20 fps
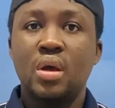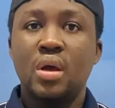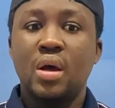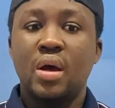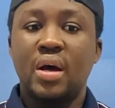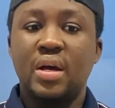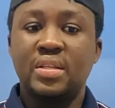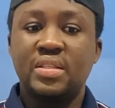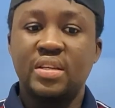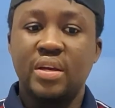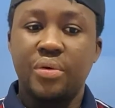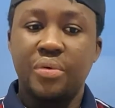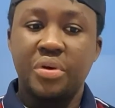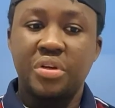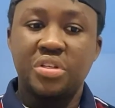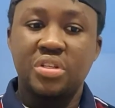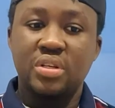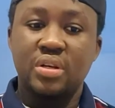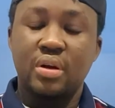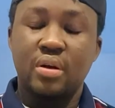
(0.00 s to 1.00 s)
at a
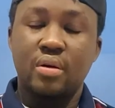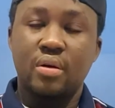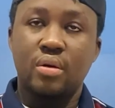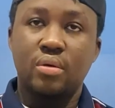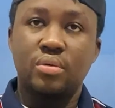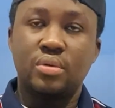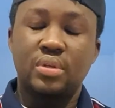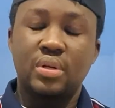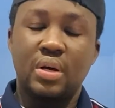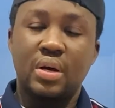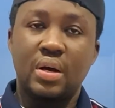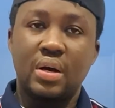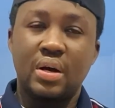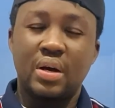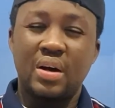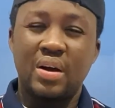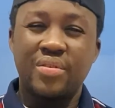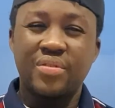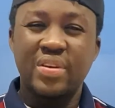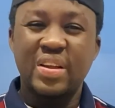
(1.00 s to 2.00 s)
region around
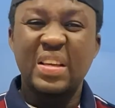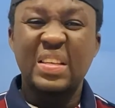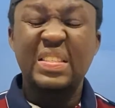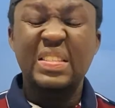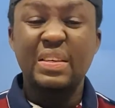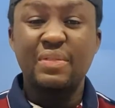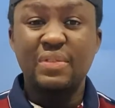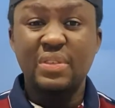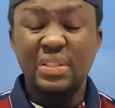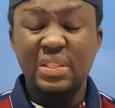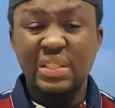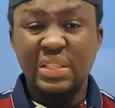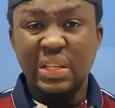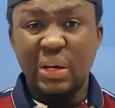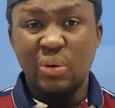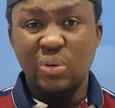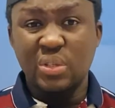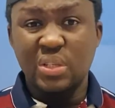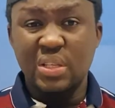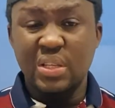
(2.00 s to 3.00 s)

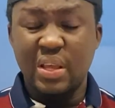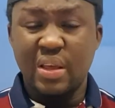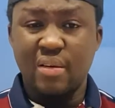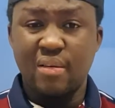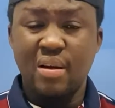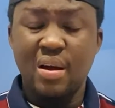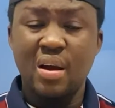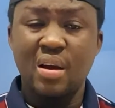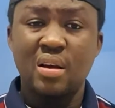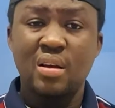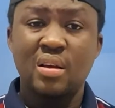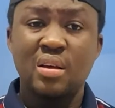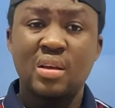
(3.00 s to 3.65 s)
170,000 Naira.